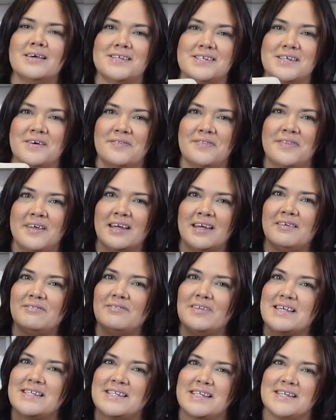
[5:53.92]
So think of
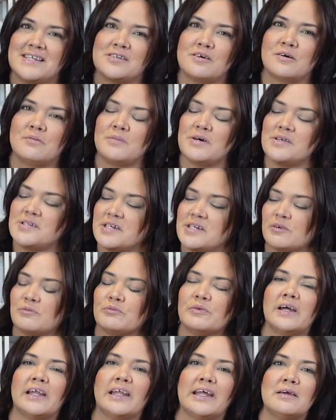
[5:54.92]
this as almost a
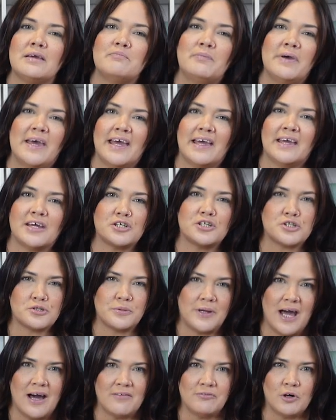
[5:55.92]
really big
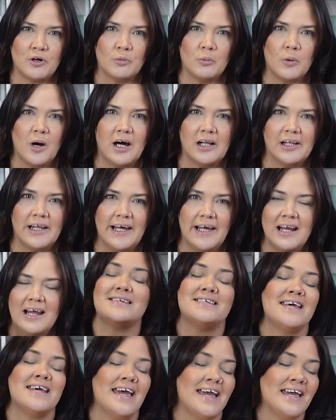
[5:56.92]
travel wallet.
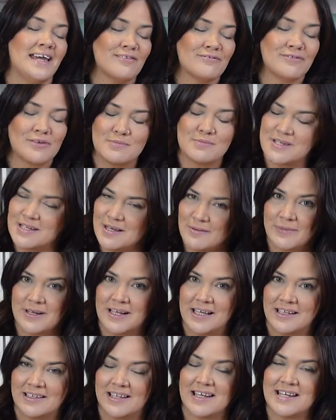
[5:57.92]
Take it from
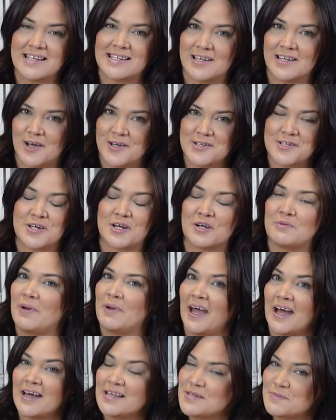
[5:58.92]
somebody that has lost her
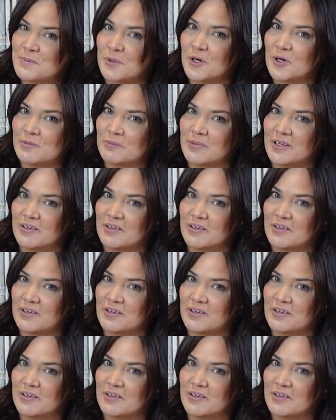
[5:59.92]
passport